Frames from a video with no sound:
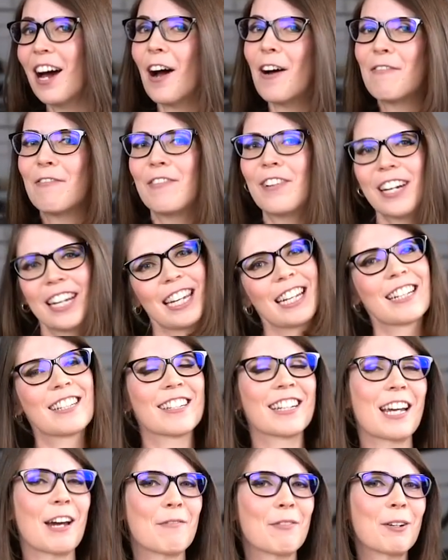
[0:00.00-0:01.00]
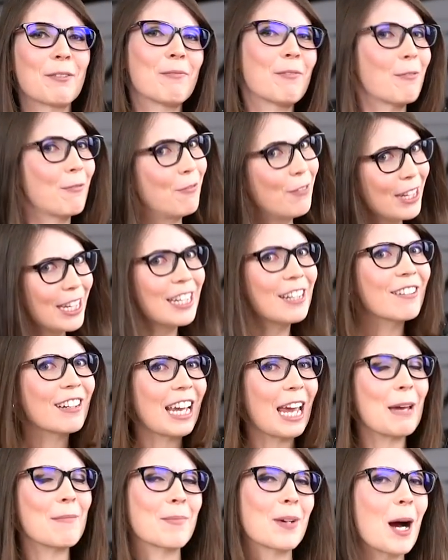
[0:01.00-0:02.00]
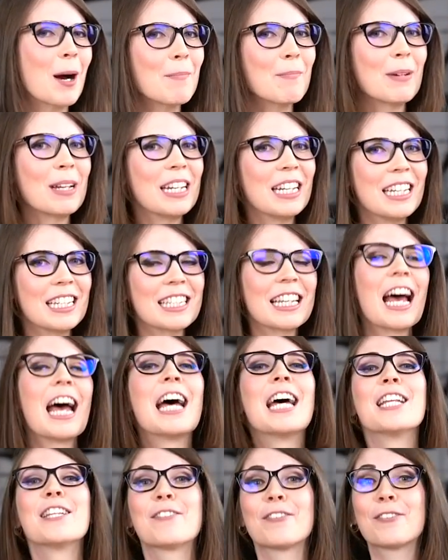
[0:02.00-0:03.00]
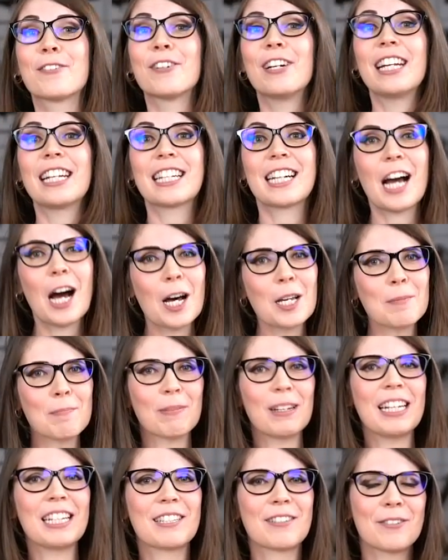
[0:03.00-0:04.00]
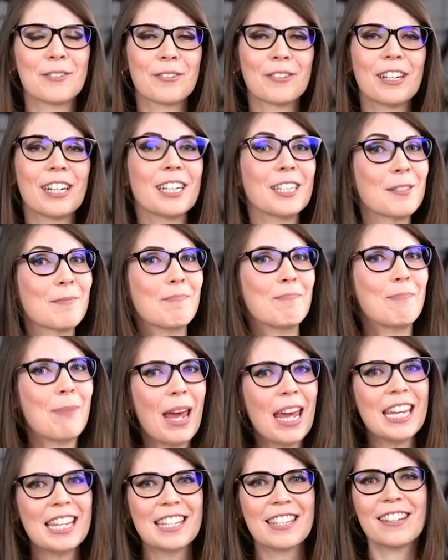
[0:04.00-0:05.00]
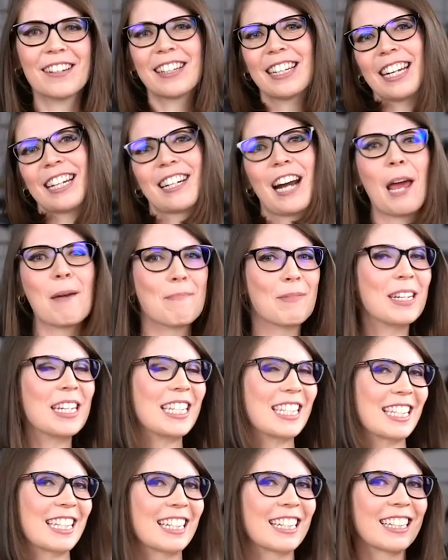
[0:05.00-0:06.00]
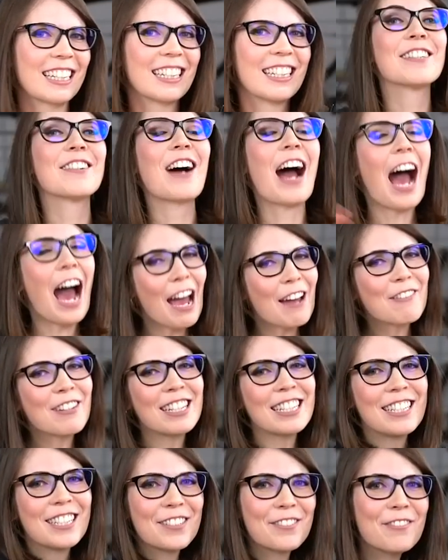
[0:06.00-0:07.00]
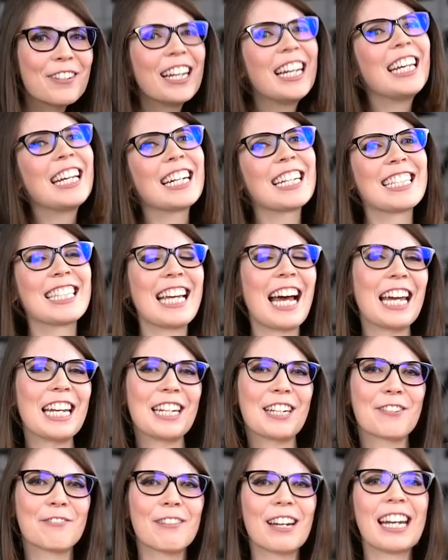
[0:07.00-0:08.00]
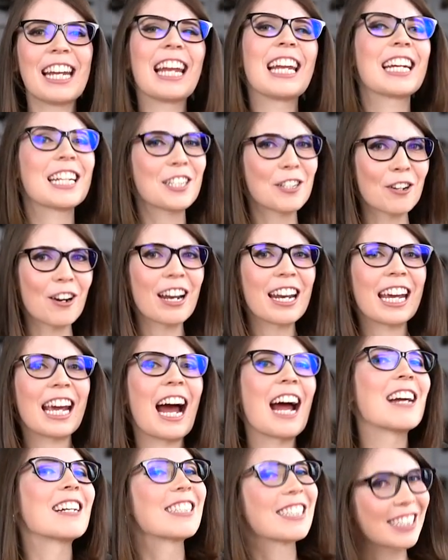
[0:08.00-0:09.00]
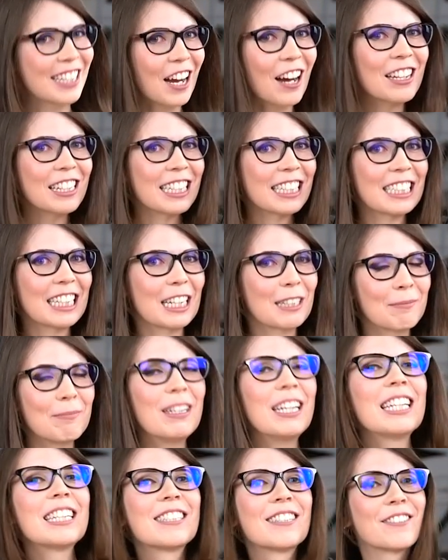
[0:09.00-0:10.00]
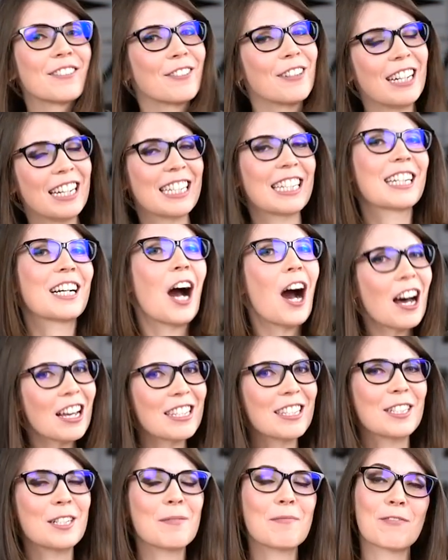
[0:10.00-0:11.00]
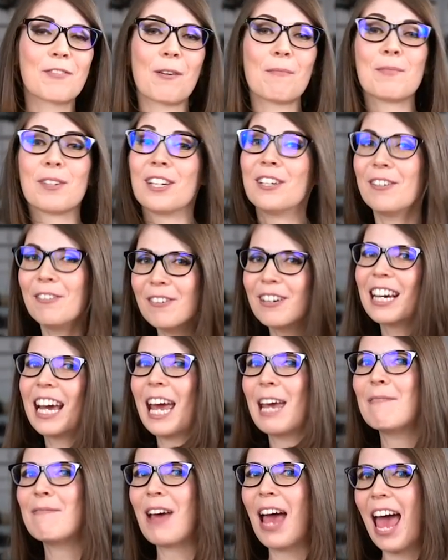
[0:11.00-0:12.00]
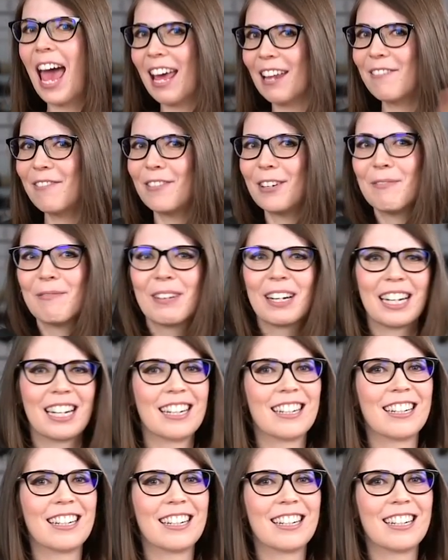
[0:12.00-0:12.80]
love working together with video game companies to create cosplay tutorials based on their IPs. So I was really excited when Electronic Arts contacted me to create a costume from their new game, Anthem.